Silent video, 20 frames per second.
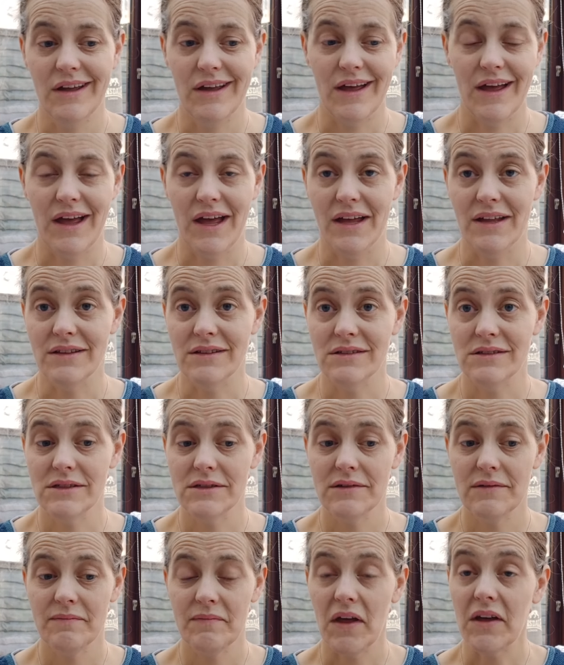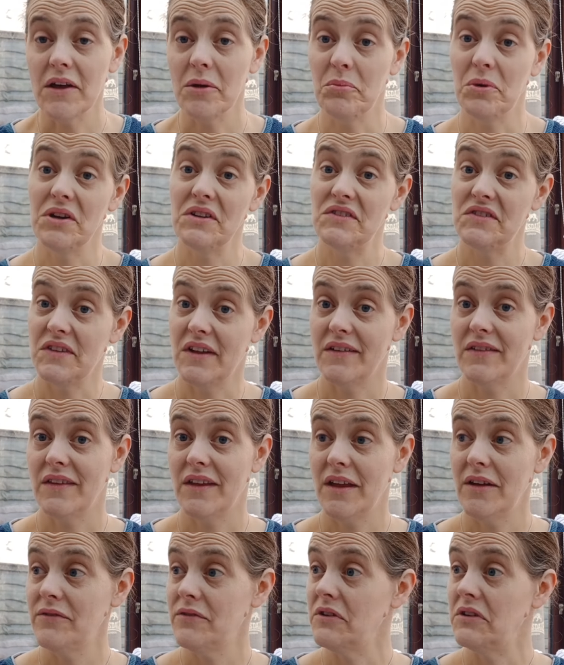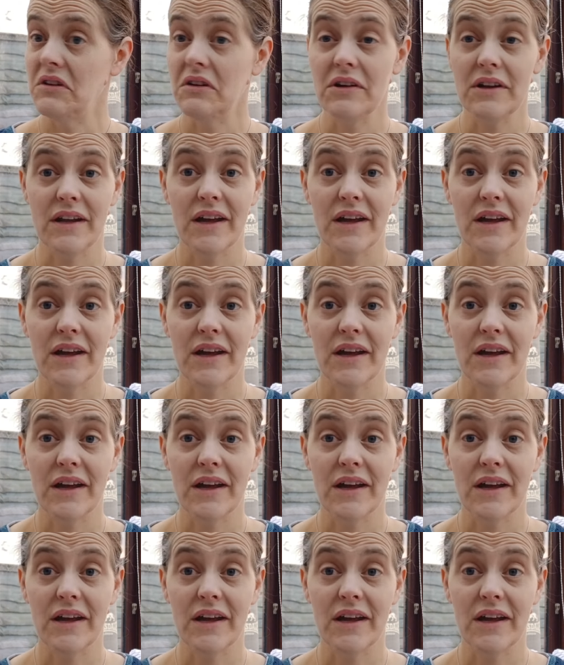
And I might stand there for 9